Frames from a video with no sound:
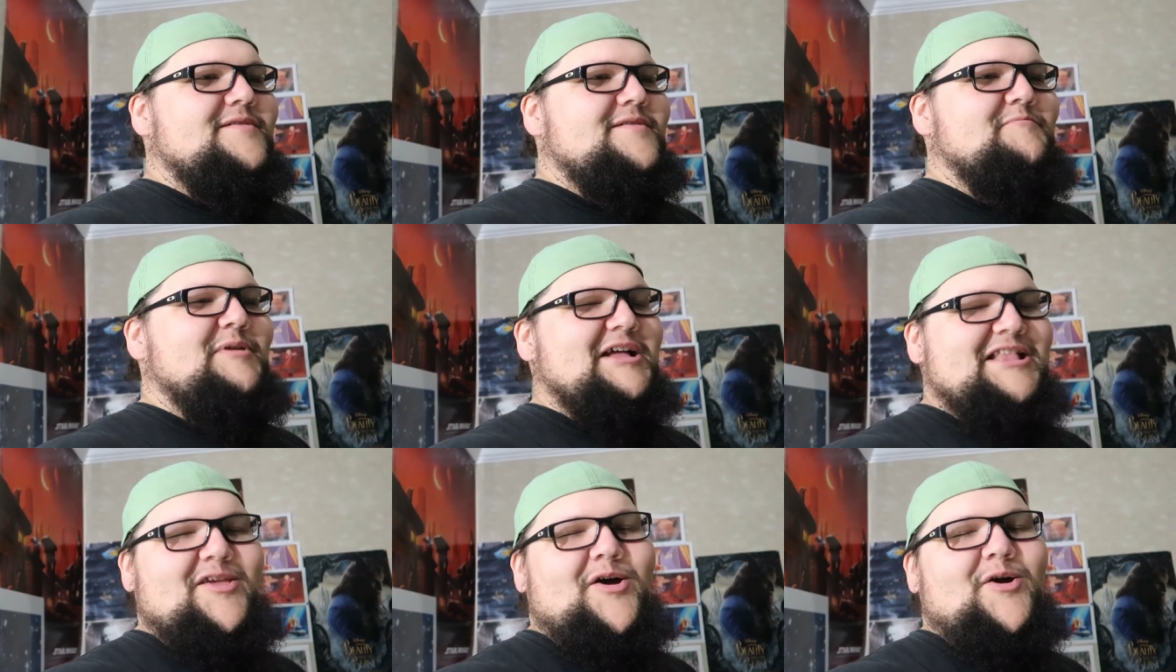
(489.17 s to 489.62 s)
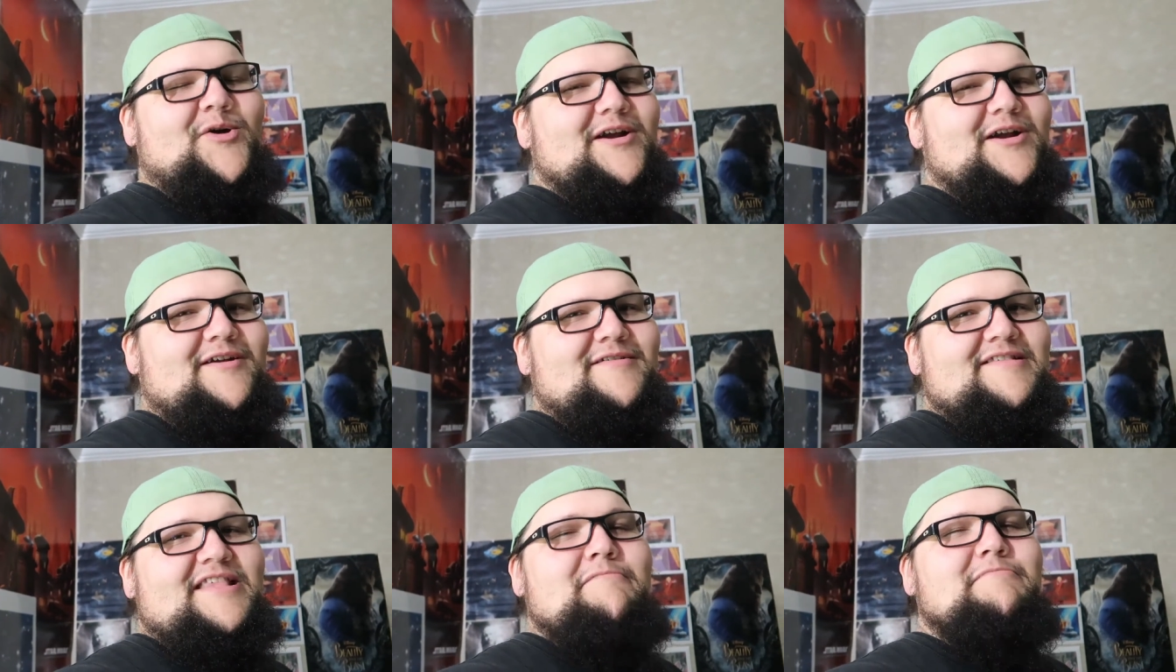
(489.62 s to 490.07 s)
I told her,
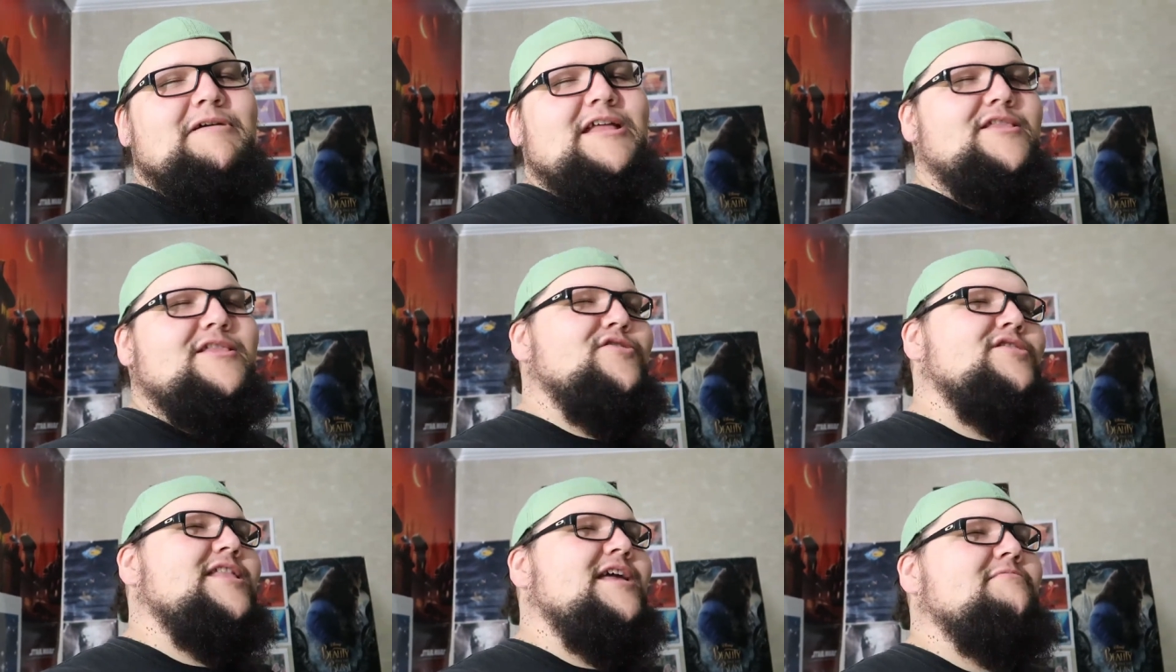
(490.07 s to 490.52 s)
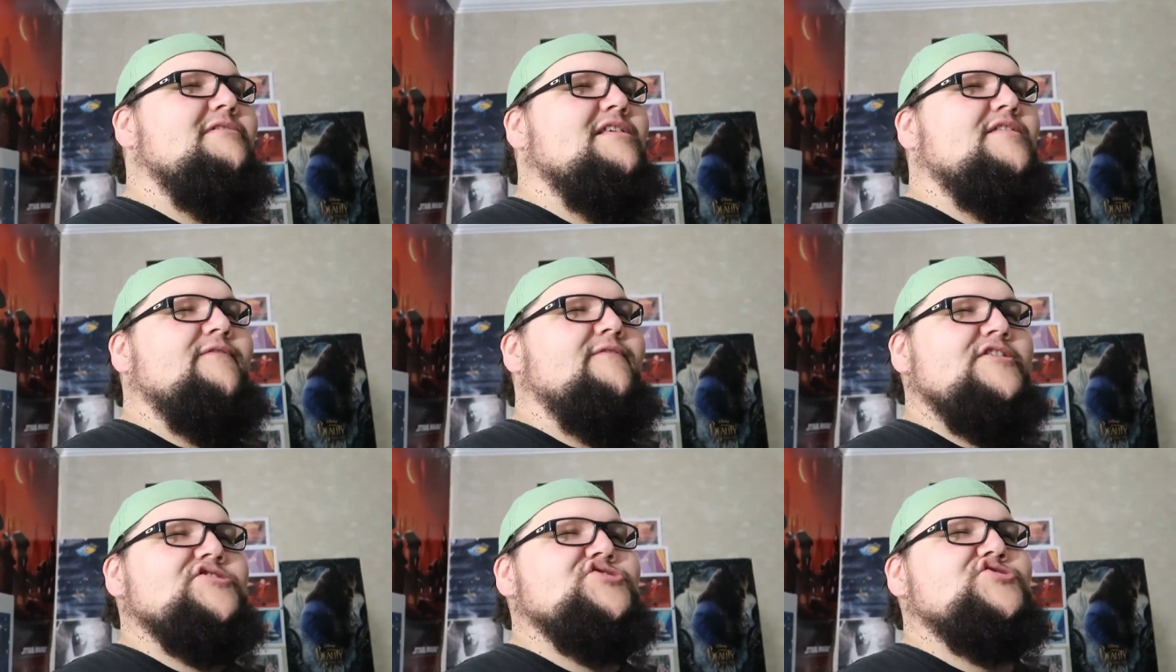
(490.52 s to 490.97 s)
I was like, my new name
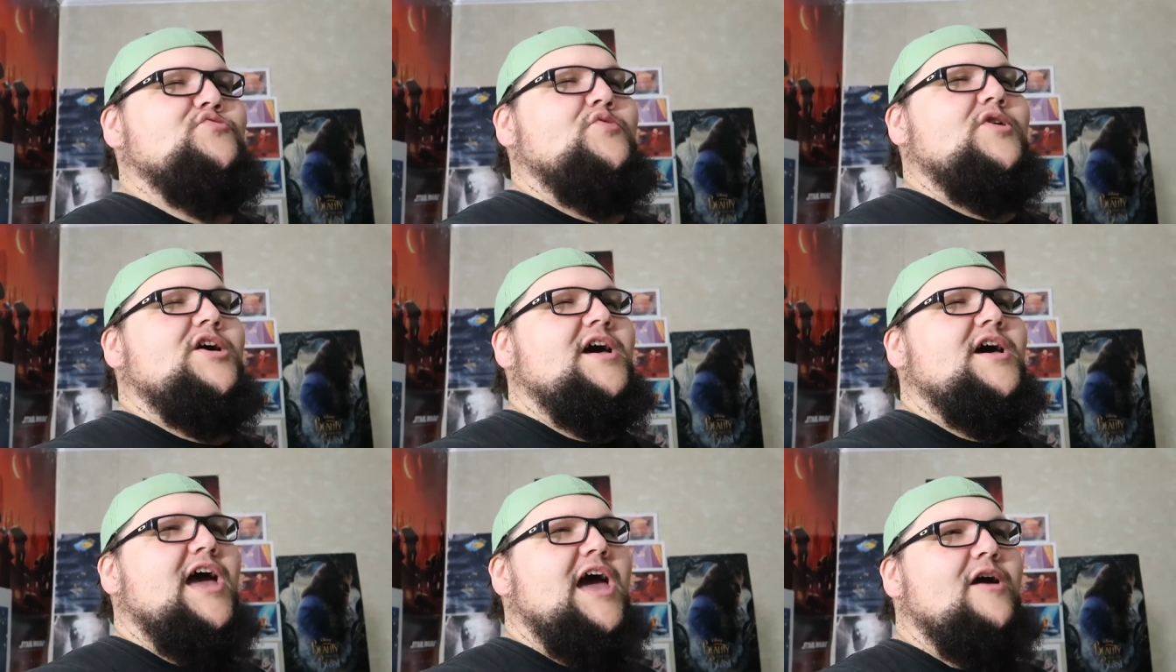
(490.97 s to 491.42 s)
is Venchois.